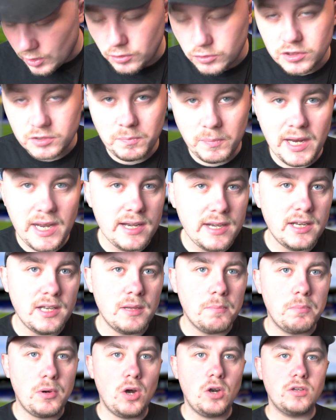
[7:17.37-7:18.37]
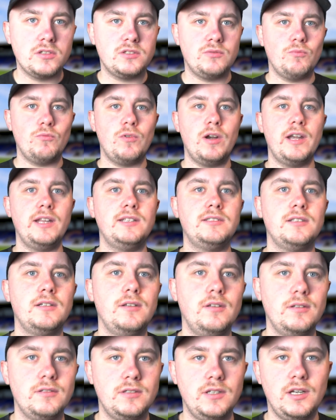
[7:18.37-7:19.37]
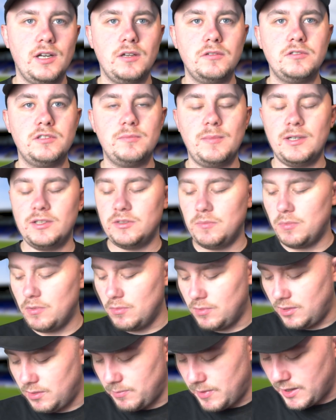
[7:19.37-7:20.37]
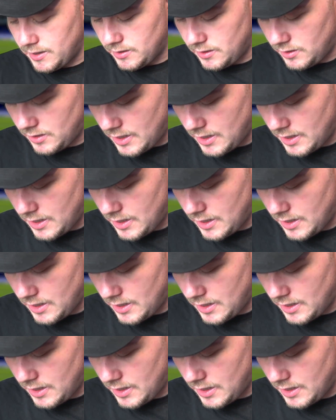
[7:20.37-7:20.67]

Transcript: know just being in the box and ready to you know smash the ball in the back of the